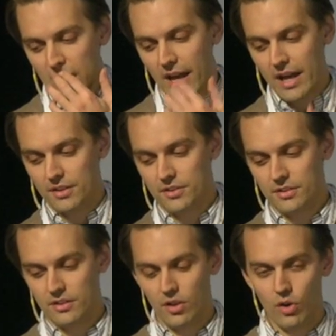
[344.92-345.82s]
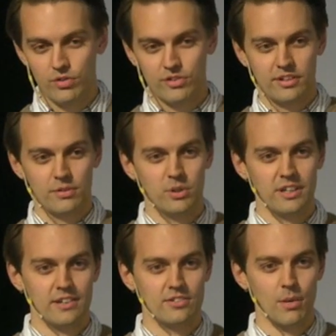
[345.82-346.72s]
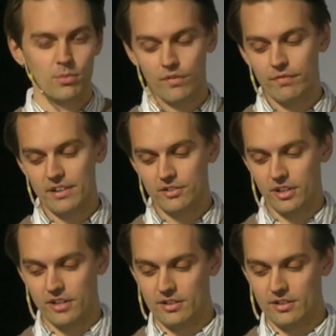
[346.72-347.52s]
And obviously we need some convention,